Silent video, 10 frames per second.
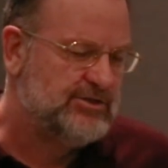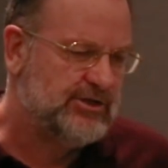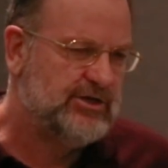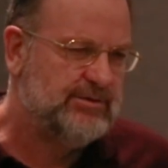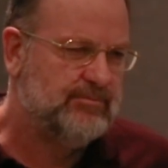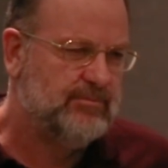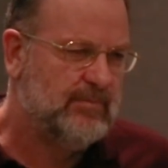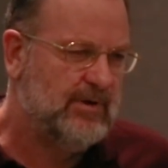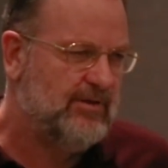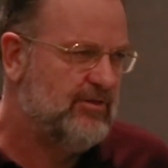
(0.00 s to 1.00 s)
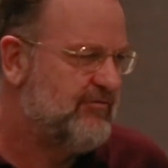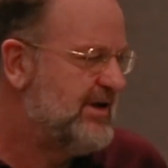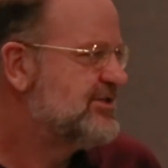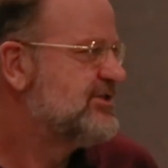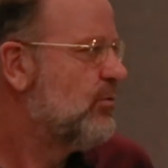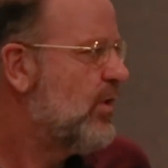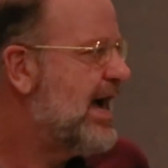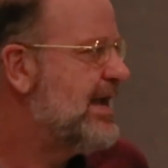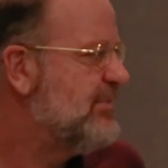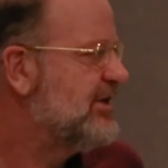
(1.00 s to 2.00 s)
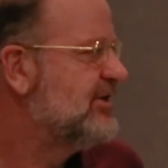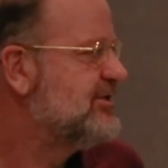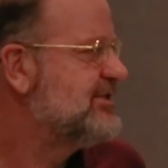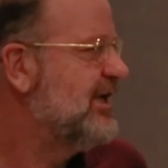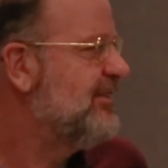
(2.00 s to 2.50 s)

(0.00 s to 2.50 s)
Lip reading: keep the fences away, because